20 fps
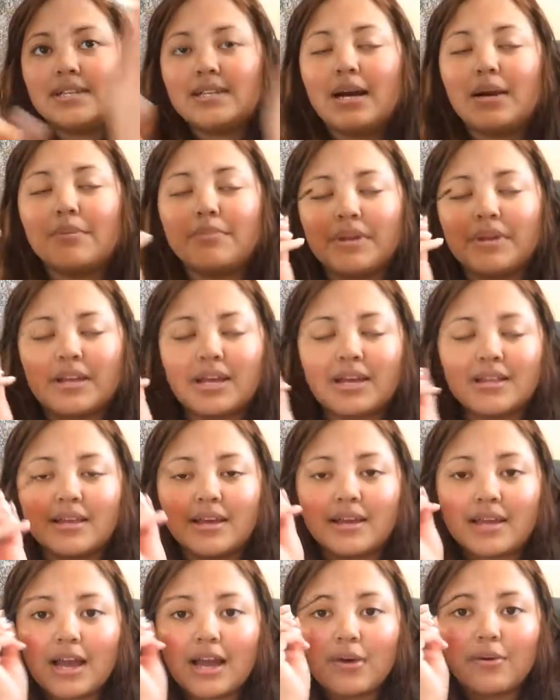it up, and I
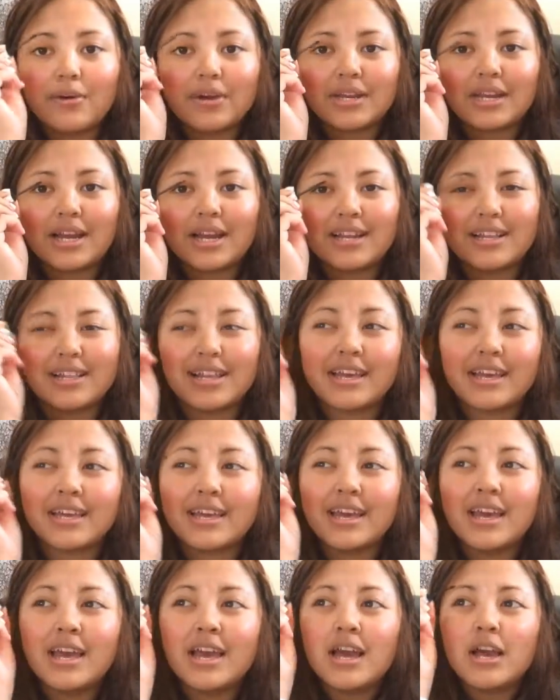like how it kind of like
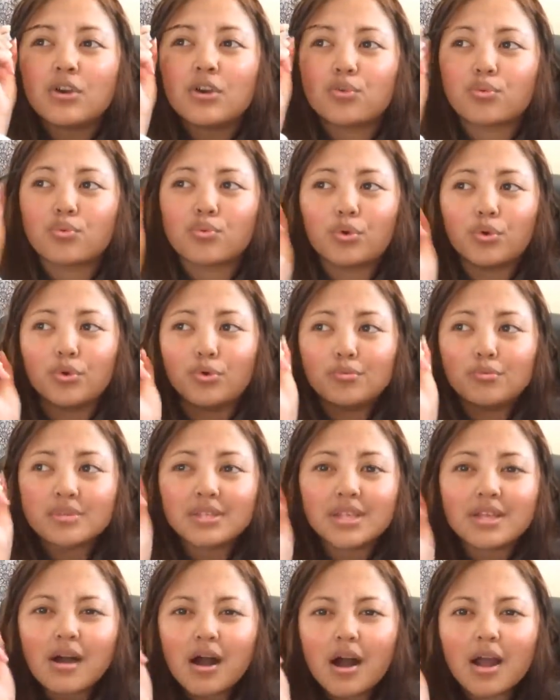grooms
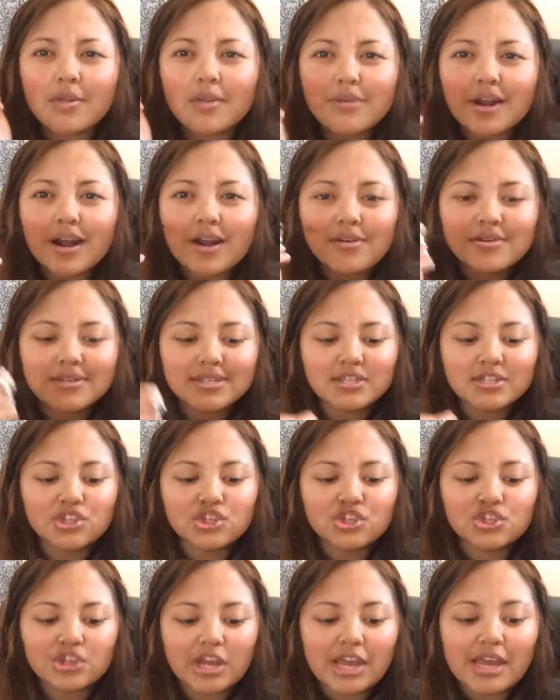the eyebrows in
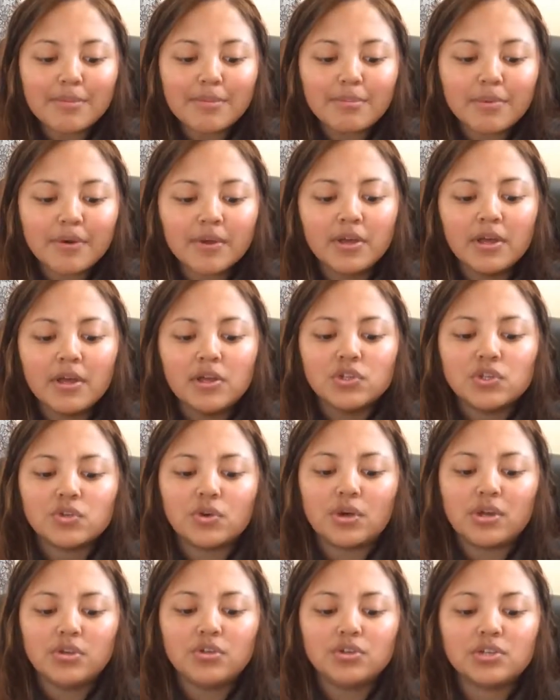shape. So
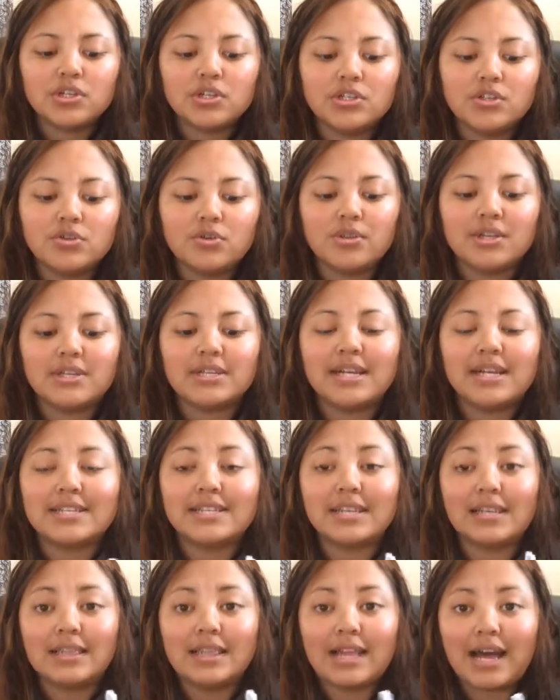I usually do this as
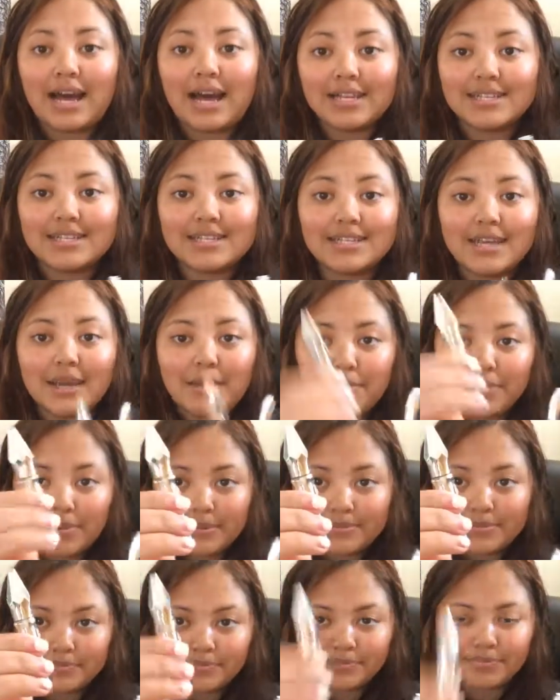the last step.
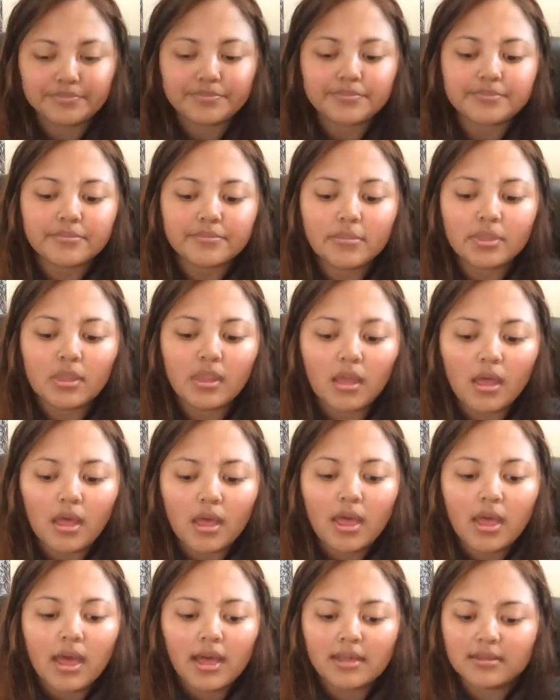
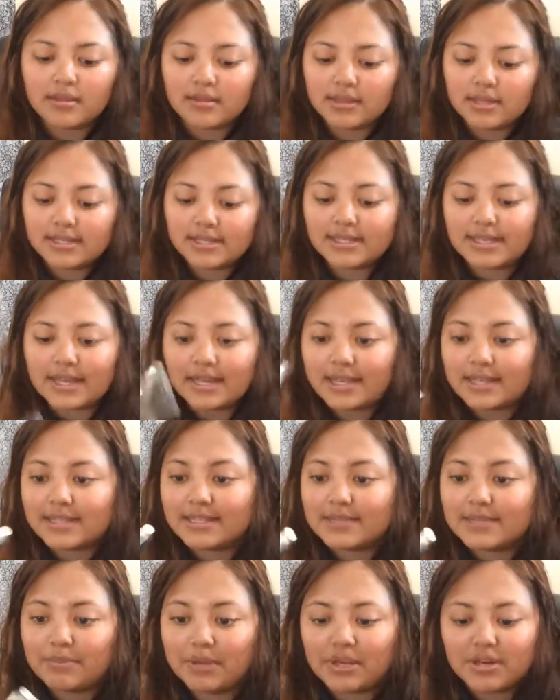And then the
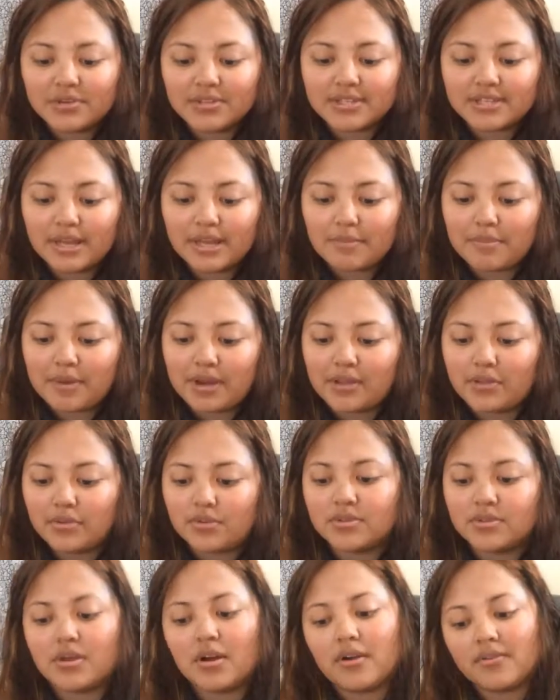second middle step, I
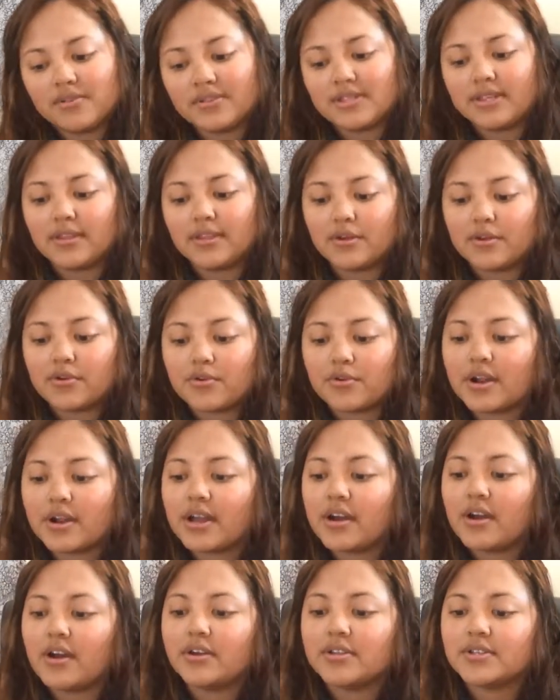use obviously the
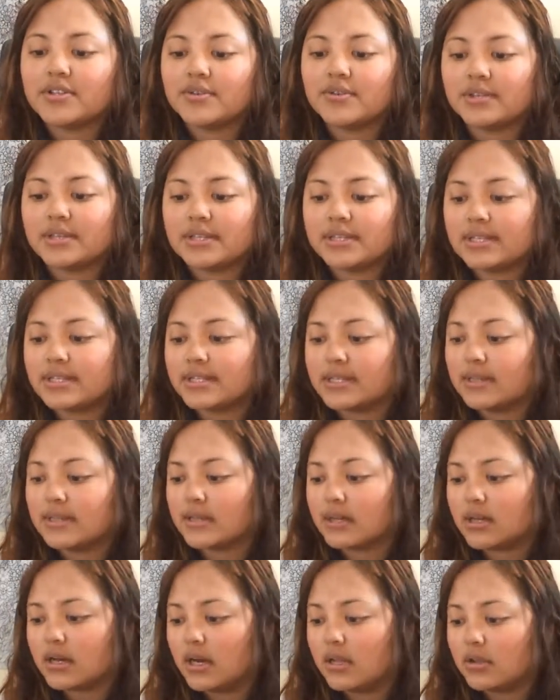crayon. So this is in the
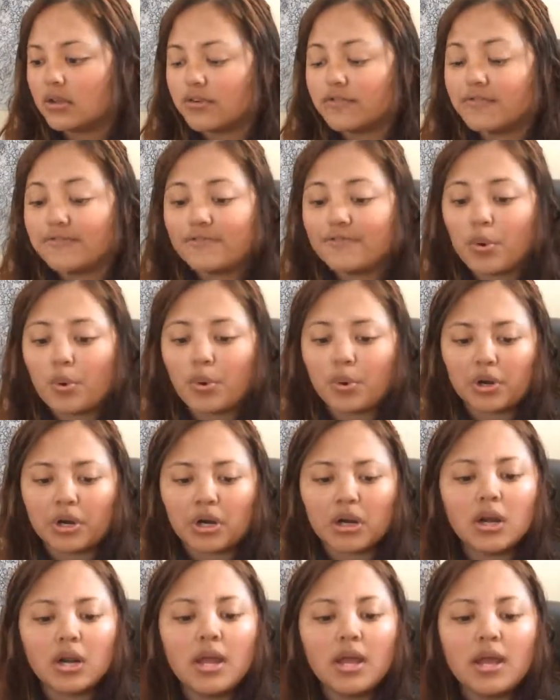color
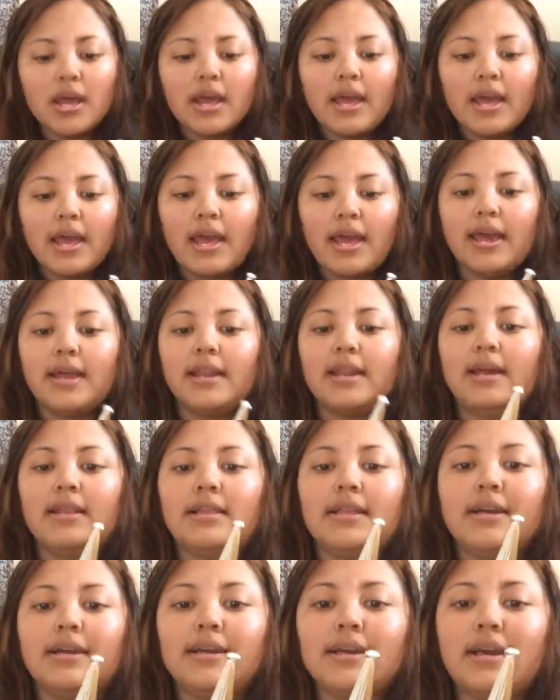4, and I
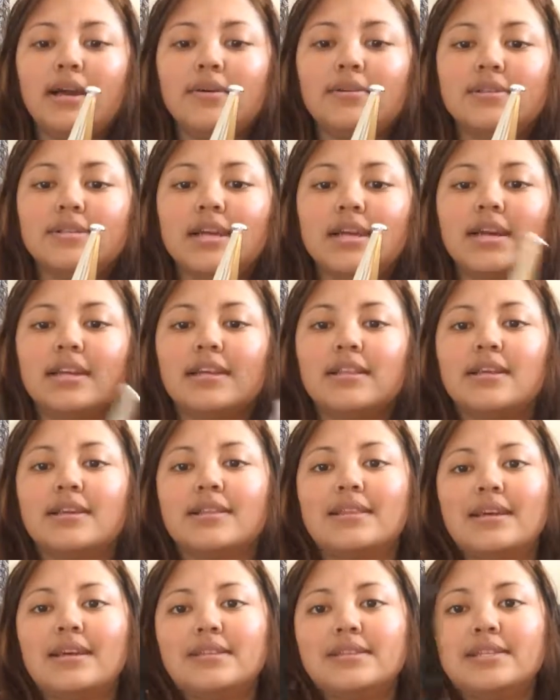like how it's kind of like
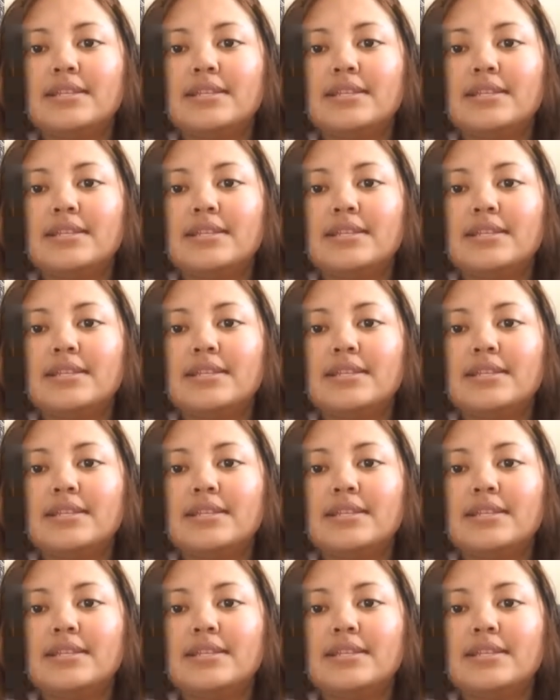that